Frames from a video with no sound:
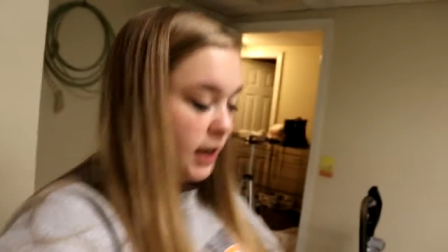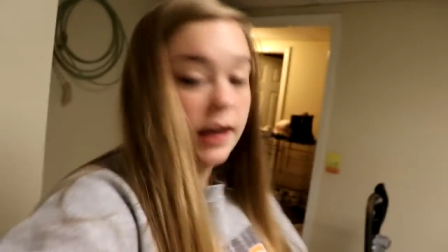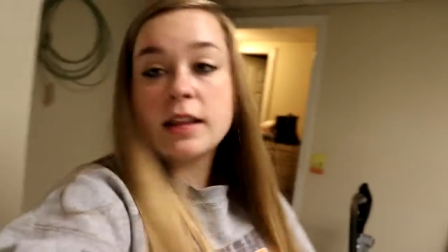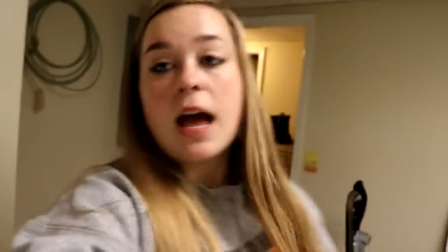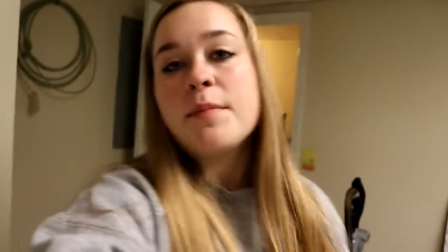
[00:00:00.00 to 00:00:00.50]

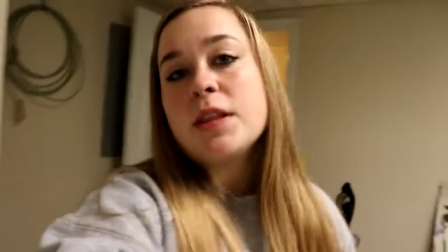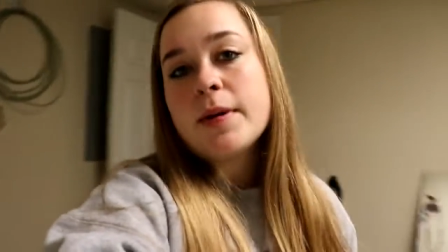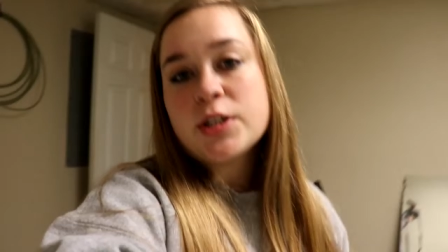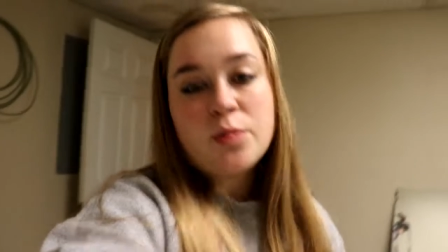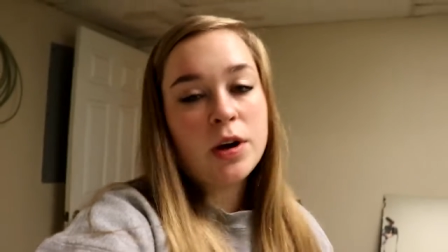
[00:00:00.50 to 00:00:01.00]
I mean, the
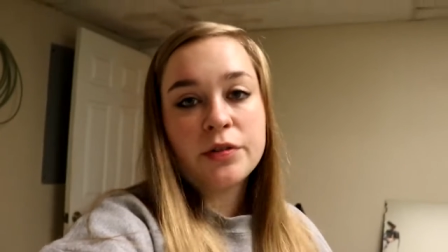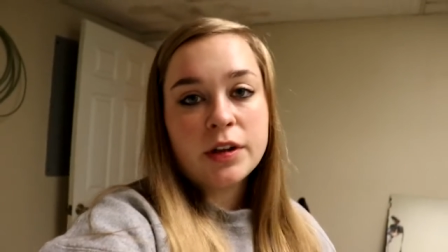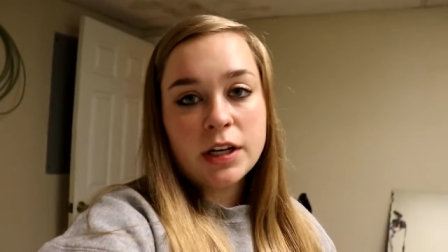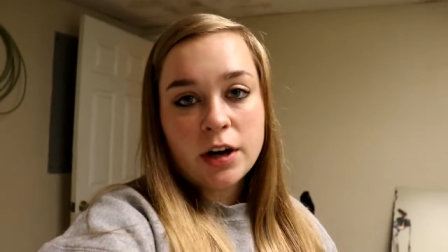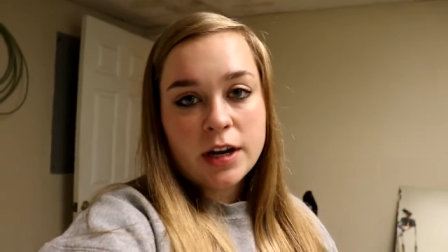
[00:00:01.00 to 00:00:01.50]
bedroom wasn't
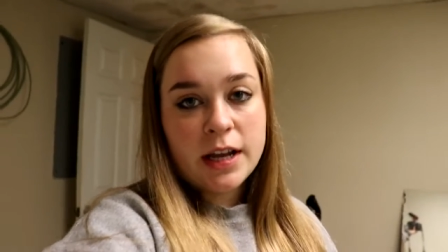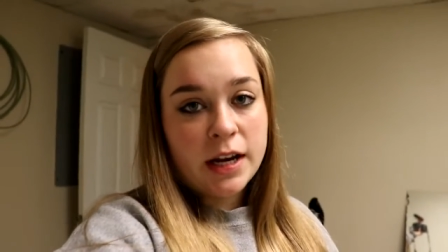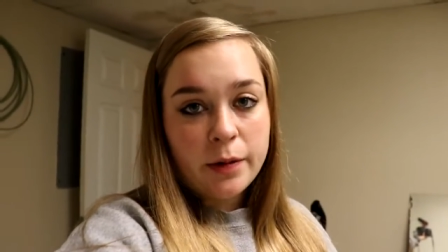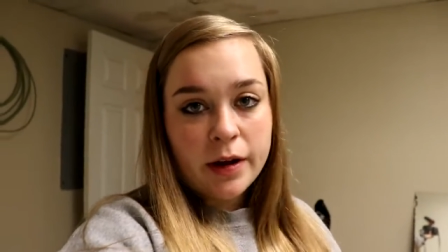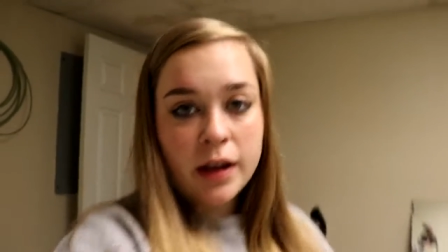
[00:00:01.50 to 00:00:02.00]
really dirty
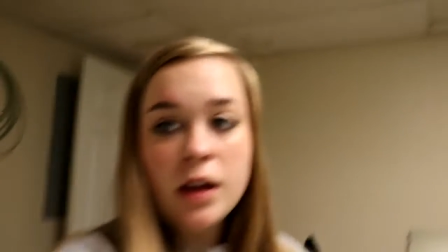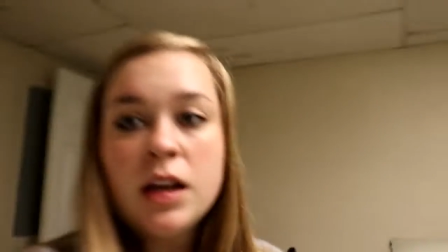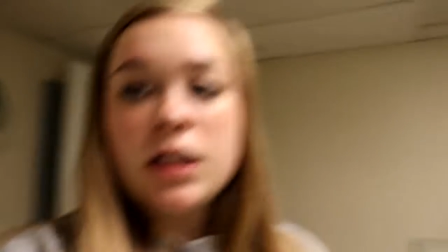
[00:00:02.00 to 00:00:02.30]
anyway.